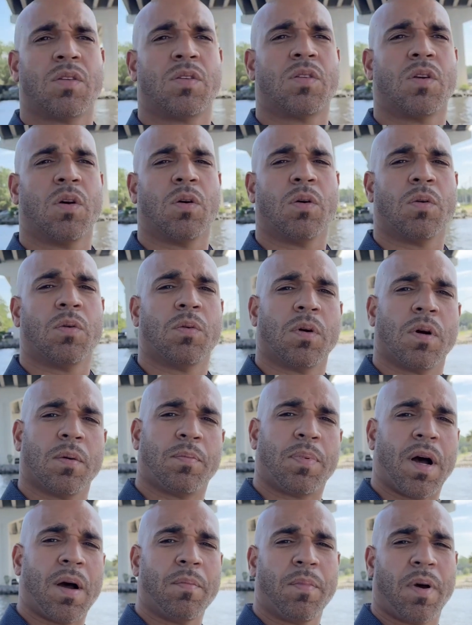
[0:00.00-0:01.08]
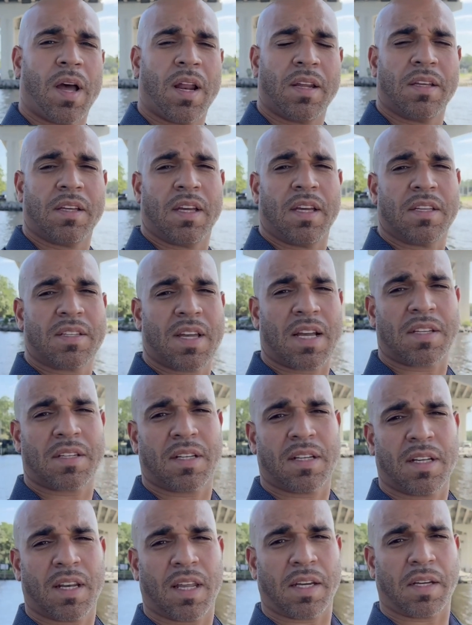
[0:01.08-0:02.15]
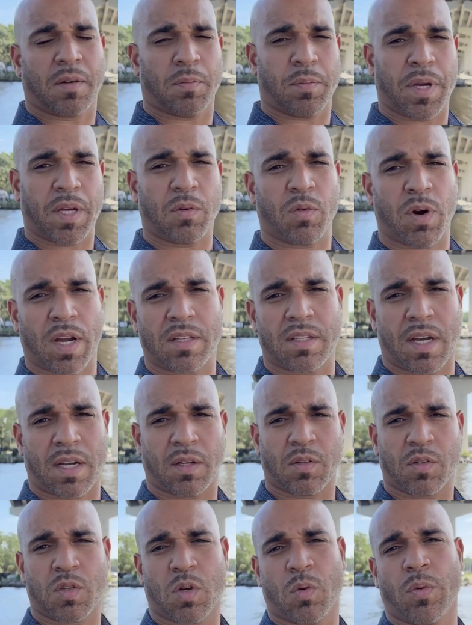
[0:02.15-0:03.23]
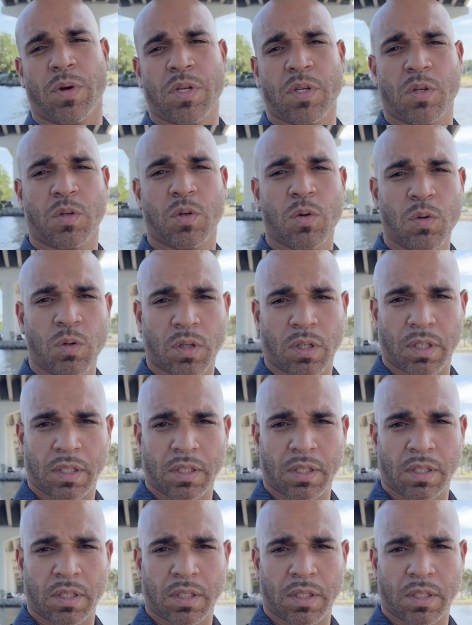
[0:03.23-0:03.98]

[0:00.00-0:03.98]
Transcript: So Palm Valley is actually like a big rectangle. So when you Google